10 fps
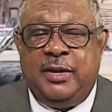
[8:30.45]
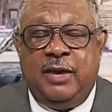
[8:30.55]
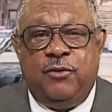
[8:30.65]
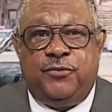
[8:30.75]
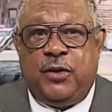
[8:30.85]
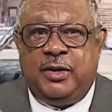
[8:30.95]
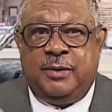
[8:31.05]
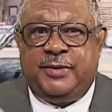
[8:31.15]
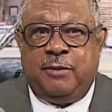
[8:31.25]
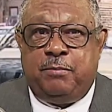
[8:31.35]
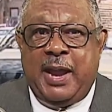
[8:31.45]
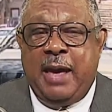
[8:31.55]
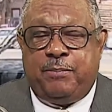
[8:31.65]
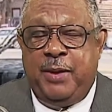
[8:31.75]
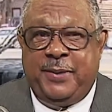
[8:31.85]
they refer to themselves
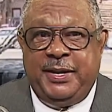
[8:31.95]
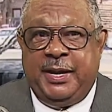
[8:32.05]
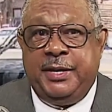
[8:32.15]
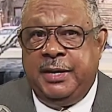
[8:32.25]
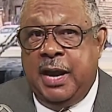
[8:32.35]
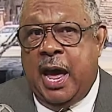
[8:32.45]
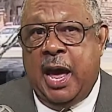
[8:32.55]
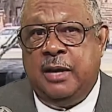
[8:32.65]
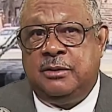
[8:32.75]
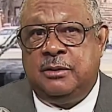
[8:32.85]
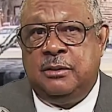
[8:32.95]
black people. They're not.